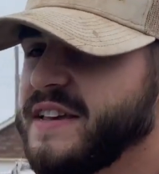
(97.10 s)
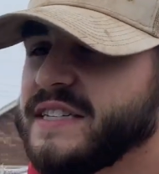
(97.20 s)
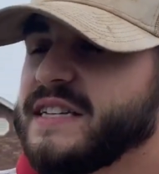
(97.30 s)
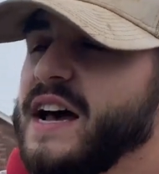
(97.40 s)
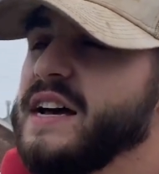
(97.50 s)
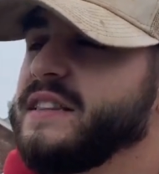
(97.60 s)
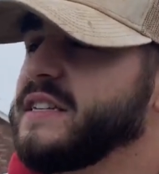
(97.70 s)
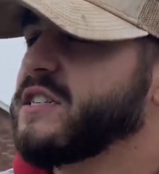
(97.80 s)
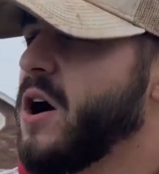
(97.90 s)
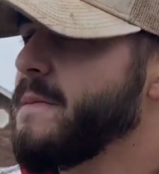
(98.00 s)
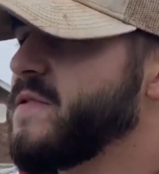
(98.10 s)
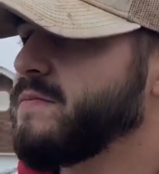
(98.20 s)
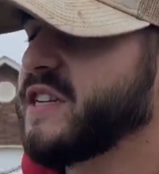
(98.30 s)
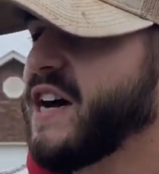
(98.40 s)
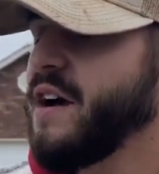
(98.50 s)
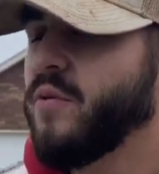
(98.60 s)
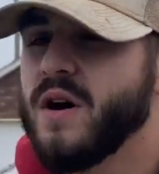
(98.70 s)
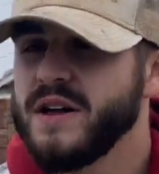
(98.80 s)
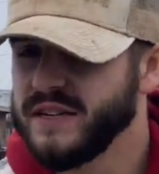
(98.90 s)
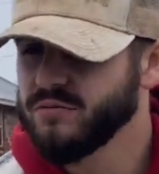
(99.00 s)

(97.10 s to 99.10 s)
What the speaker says: this this tarp from Site One as